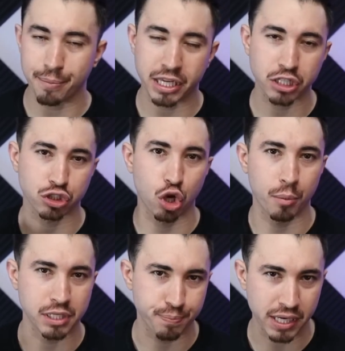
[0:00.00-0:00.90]
because
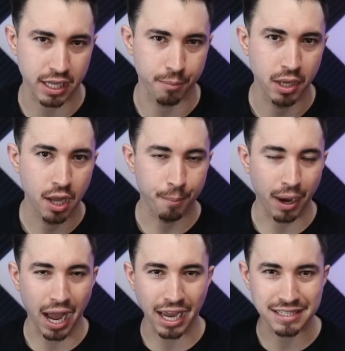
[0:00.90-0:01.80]
Gomez beat him.
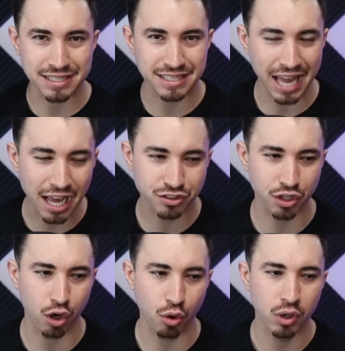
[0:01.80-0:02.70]
Behind
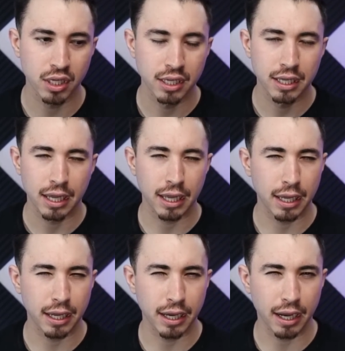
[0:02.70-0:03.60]
Sasso,
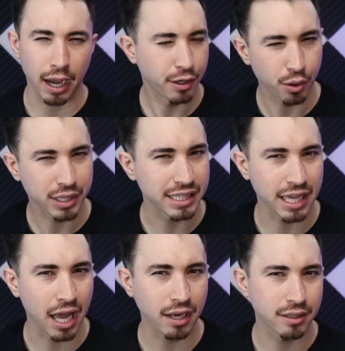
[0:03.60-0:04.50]
I don't get
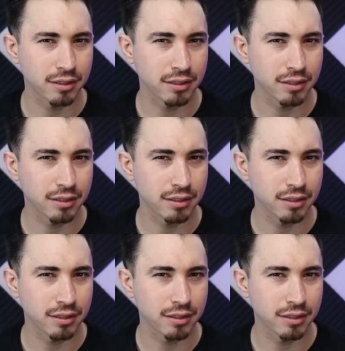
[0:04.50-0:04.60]
that.